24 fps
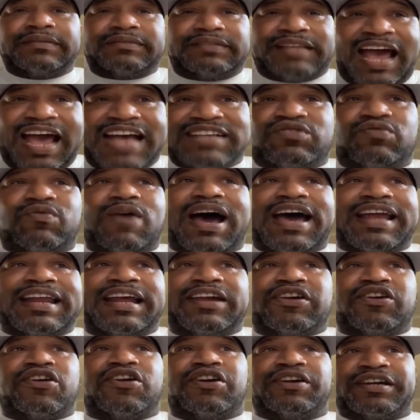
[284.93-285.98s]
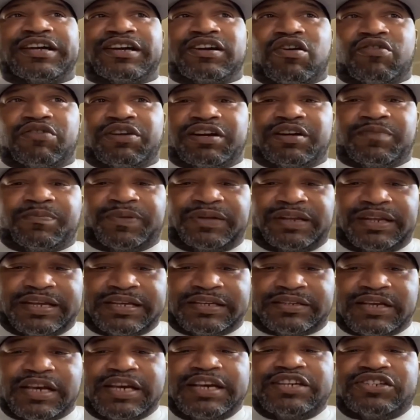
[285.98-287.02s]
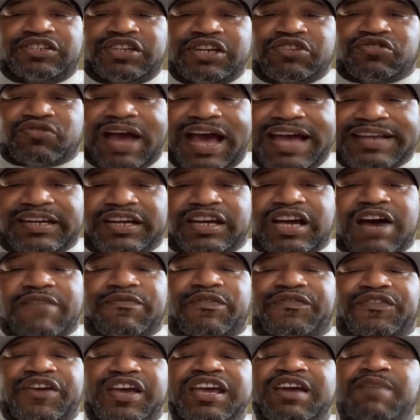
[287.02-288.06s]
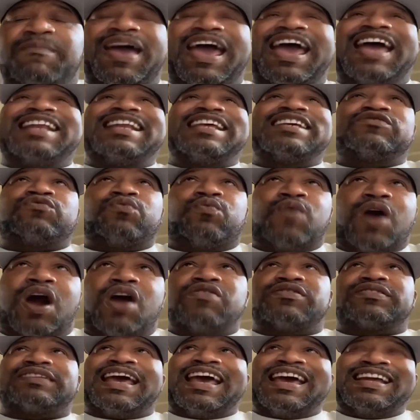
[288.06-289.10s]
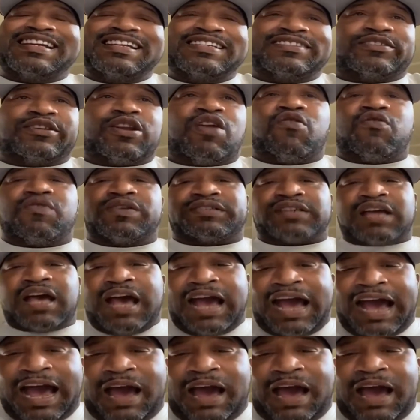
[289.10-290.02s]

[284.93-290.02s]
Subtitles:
That's why that girl didn't go to the police. She tried to cover for him at his worst, at his lowest.